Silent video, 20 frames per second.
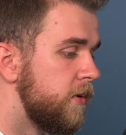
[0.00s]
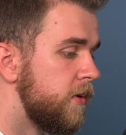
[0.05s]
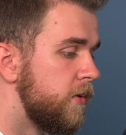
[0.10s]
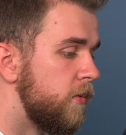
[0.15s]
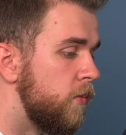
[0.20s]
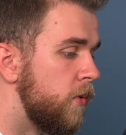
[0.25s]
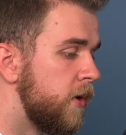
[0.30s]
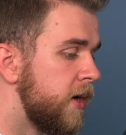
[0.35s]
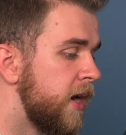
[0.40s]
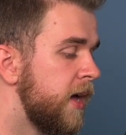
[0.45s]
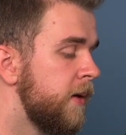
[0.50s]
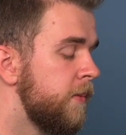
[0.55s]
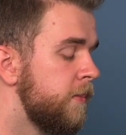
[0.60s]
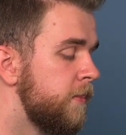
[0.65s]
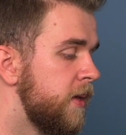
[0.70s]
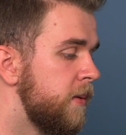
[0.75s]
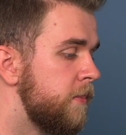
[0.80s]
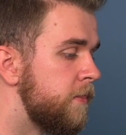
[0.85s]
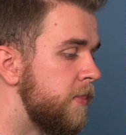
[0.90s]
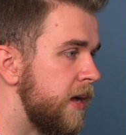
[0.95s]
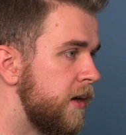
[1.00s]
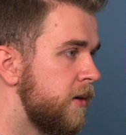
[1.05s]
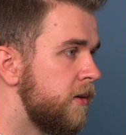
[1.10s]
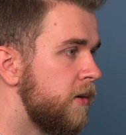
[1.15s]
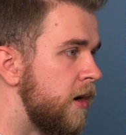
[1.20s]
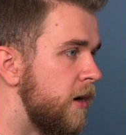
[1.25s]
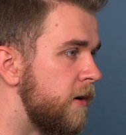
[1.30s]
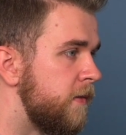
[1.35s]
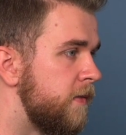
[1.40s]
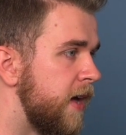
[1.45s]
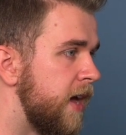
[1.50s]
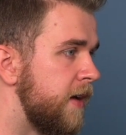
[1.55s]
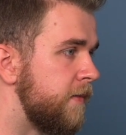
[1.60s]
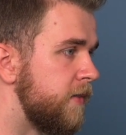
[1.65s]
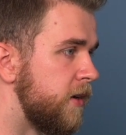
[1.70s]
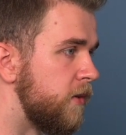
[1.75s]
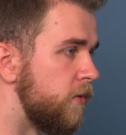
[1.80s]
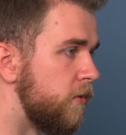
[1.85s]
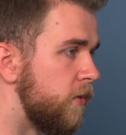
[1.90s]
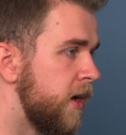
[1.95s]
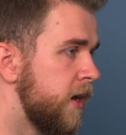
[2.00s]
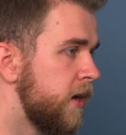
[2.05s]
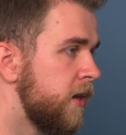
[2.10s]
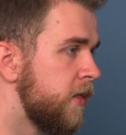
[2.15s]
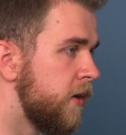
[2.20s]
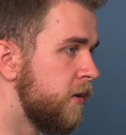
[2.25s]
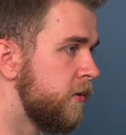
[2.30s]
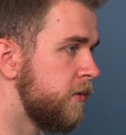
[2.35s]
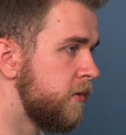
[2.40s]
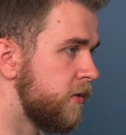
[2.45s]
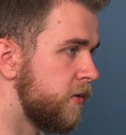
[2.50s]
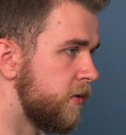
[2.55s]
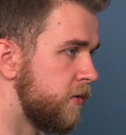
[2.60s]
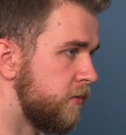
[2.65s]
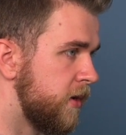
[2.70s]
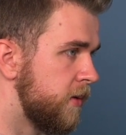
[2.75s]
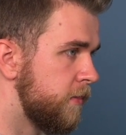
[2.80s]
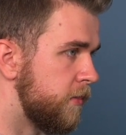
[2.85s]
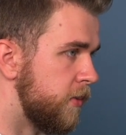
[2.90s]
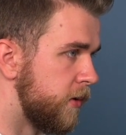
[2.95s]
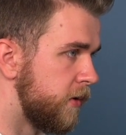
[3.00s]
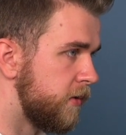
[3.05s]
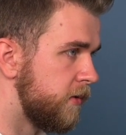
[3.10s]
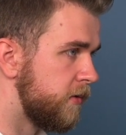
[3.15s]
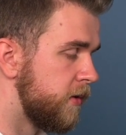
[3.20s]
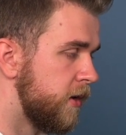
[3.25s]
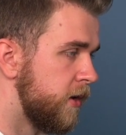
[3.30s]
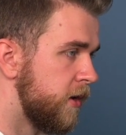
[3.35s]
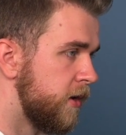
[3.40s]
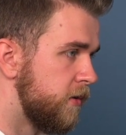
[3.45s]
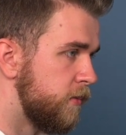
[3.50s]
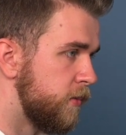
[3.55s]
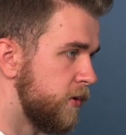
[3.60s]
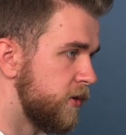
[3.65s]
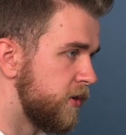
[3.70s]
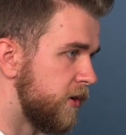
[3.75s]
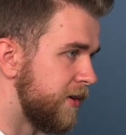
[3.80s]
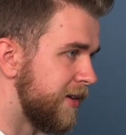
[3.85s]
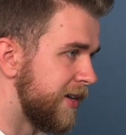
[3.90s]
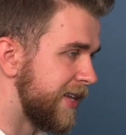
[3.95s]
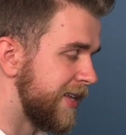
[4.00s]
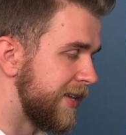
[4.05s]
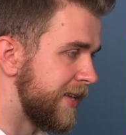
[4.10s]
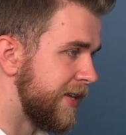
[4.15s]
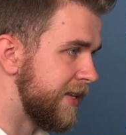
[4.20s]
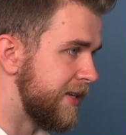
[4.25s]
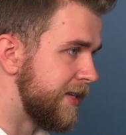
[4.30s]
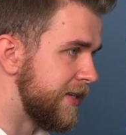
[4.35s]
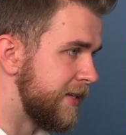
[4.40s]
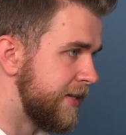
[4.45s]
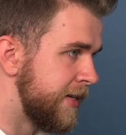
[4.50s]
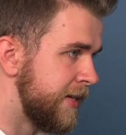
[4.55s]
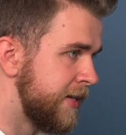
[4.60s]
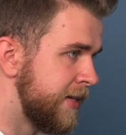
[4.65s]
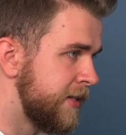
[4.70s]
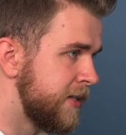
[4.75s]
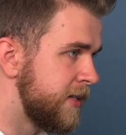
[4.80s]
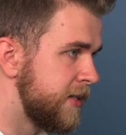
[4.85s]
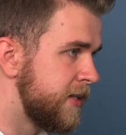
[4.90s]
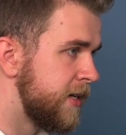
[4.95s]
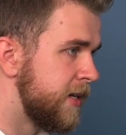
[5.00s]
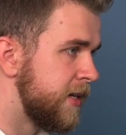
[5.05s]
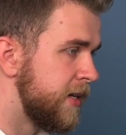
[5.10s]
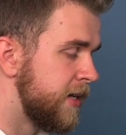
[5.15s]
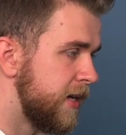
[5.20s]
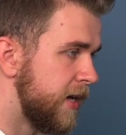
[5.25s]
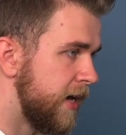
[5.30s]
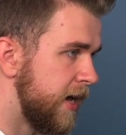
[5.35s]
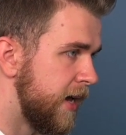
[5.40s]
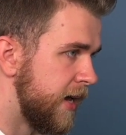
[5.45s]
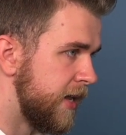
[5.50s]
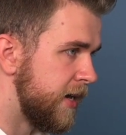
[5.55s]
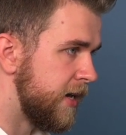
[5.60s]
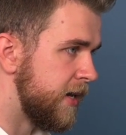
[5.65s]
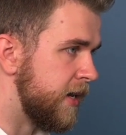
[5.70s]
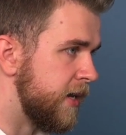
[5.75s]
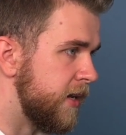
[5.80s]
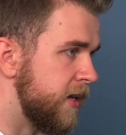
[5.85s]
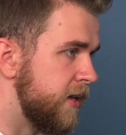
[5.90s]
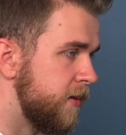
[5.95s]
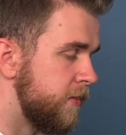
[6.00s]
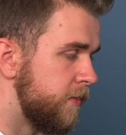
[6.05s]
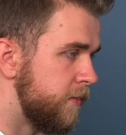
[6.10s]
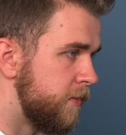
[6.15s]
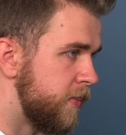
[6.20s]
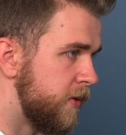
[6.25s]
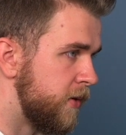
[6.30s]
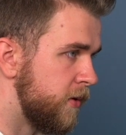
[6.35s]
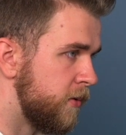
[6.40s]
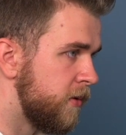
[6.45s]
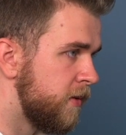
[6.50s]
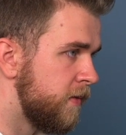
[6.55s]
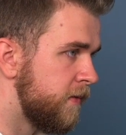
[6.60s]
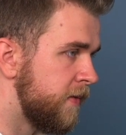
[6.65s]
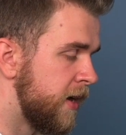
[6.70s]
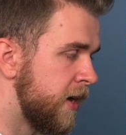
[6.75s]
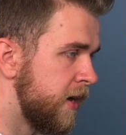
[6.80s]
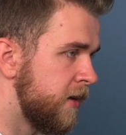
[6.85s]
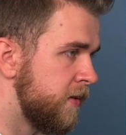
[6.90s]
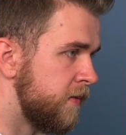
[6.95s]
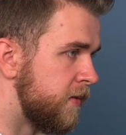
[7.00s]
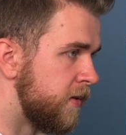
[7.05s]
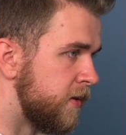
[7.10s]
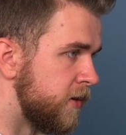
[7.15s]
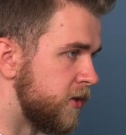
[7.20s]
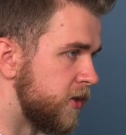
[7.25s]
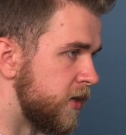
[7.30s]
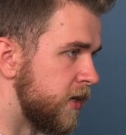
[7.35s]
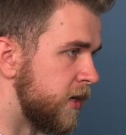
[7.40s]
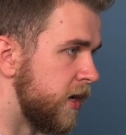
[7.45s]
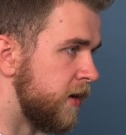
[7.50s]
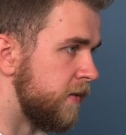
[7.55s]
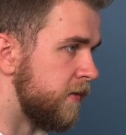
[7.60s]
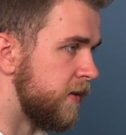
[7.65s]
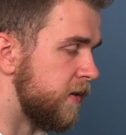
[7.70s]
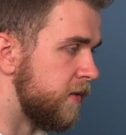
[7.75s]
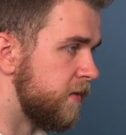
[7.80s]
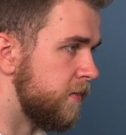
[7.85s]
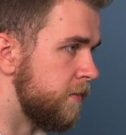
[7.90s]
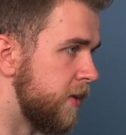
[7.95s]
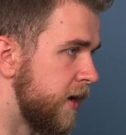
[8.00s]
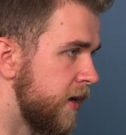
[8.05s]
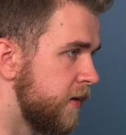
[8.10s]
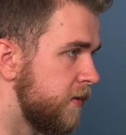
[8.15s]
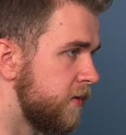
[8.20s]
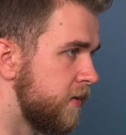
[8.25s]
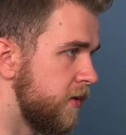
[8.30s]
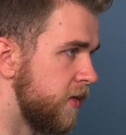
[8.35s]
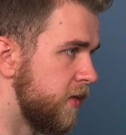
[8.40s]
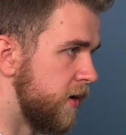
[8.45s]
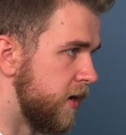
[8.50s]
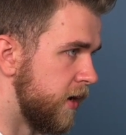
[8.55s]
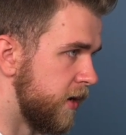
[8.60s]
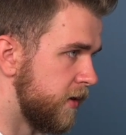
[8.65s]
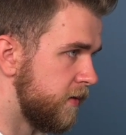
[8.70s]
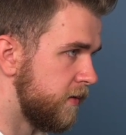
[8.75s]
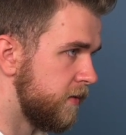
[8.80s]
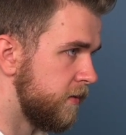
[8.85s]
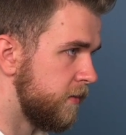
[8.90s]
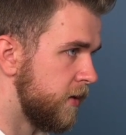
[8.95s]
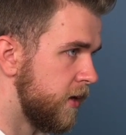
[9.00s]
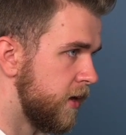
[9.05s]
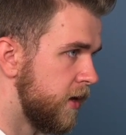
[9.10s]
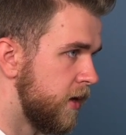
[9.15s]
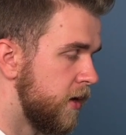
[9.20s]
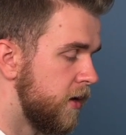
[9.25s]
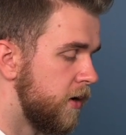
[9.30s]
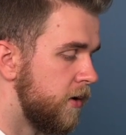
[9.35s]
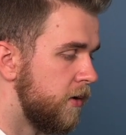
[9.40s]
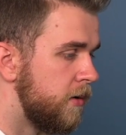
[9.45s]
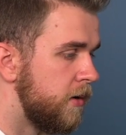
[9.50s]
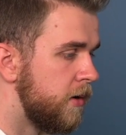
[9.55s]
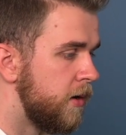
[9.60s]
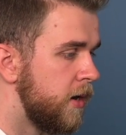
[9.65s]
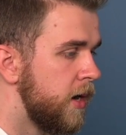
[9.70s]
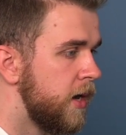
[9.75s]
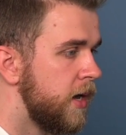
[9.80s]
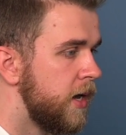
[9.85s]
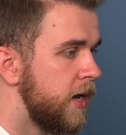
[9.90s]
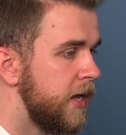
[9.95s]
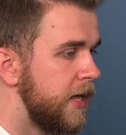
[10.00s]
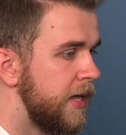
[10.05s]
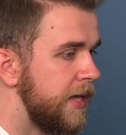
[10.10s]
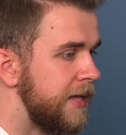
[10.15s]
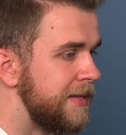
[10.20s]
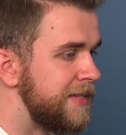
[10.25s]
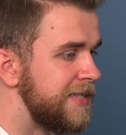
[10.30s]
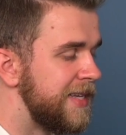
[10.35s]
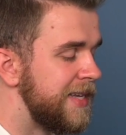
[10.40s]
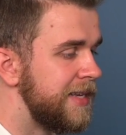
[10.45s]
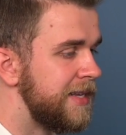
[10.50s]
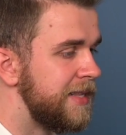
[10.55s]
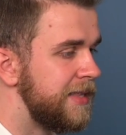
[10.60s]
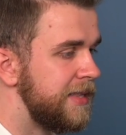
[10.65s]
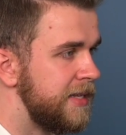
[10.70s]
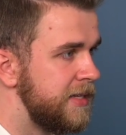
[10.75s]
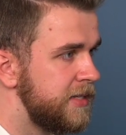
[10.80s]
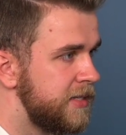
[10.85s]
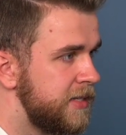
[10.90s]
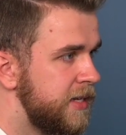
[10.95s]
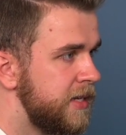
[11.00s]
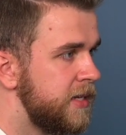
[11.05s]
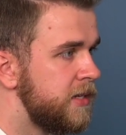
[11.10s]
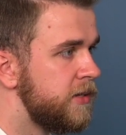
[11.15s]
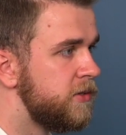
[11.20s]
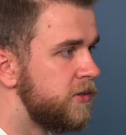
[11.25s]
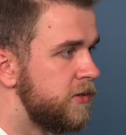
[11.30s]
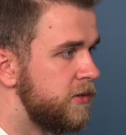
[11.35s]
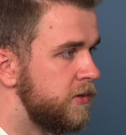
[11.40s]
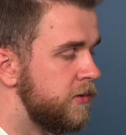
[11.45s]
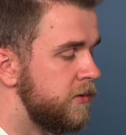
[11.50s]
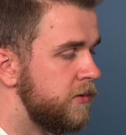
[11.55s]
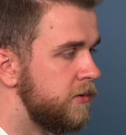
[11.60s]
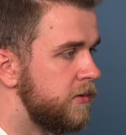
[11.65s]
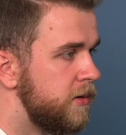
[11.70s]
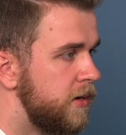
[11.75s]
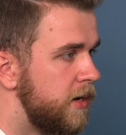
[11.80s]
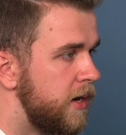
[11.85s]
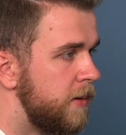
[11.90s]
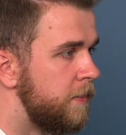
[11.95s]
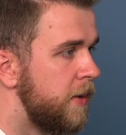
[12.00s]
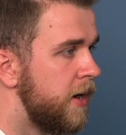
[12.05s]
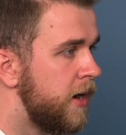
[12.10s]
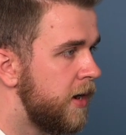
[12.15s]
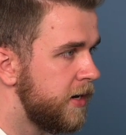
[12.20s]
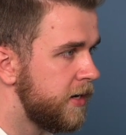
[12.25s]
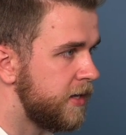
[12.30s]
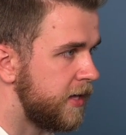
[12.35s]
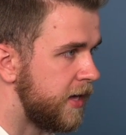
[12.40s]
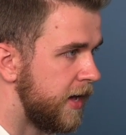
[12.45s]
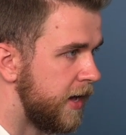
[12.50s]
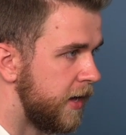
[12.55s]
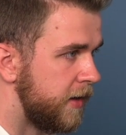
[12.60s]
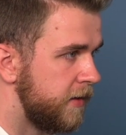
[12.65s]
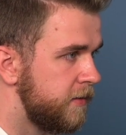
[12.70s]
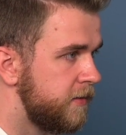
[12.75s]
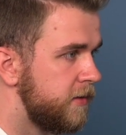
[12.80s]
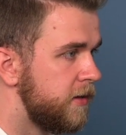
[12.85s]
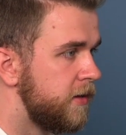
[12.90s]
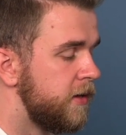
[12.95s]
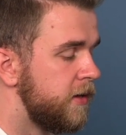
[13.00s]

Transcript: would I be better off having read those 3 books, which are a condensed, edited, purified version of his best thoughts? Or is it listening to a podcast